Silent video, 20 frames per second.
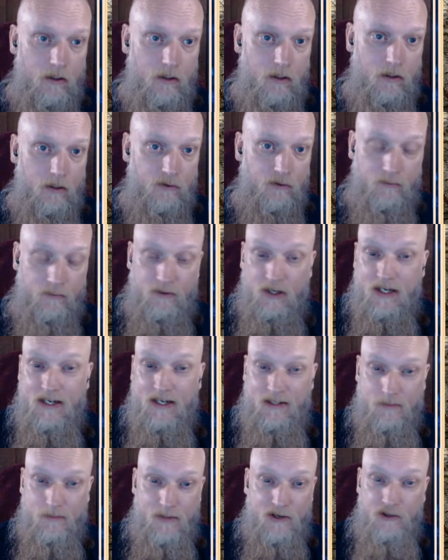something I need
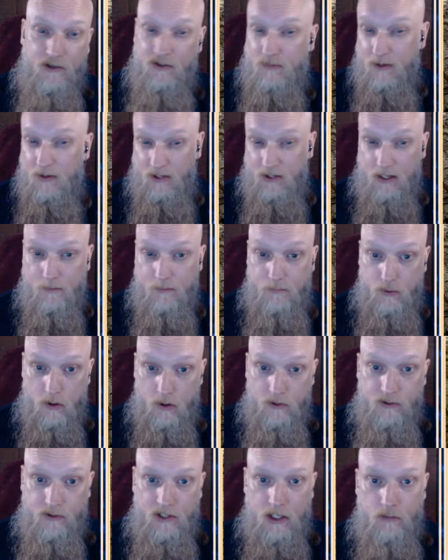to mention, especially in the
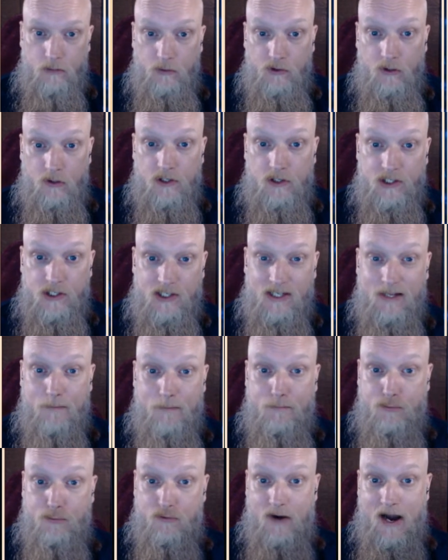Bronze Age, we start to see the
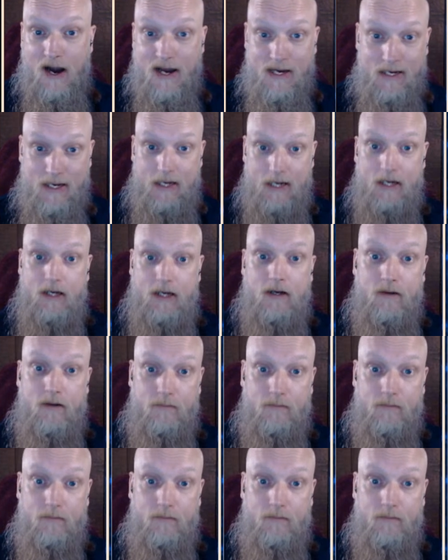breaking